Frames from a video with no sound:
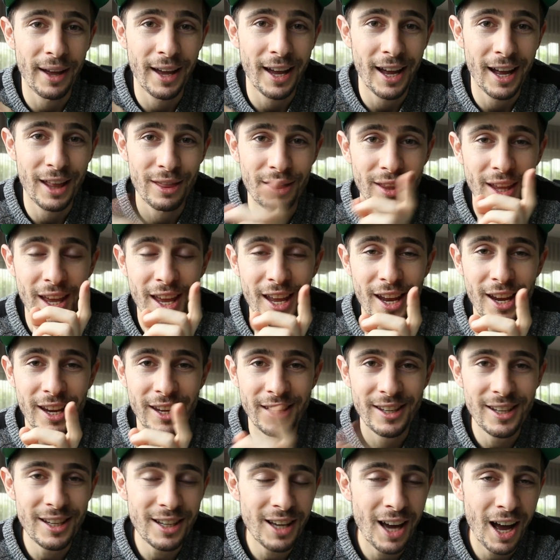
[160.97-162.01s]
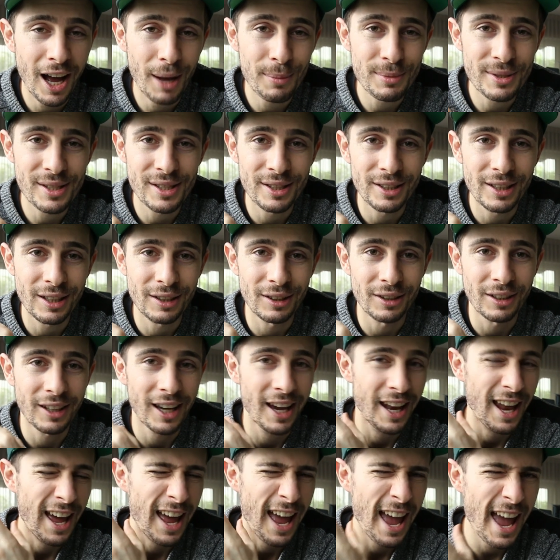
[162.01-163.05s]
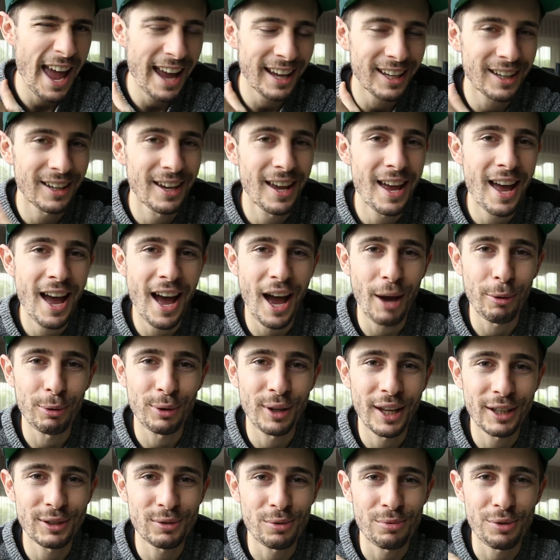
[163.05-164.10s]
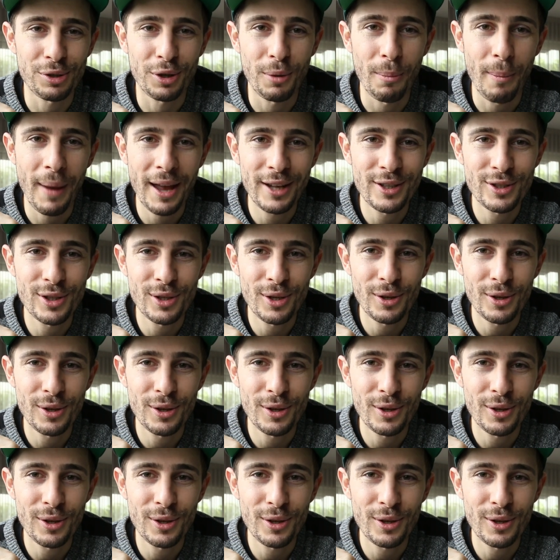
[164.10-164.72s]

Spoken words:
And here comes a little kind of hack I would like to recommend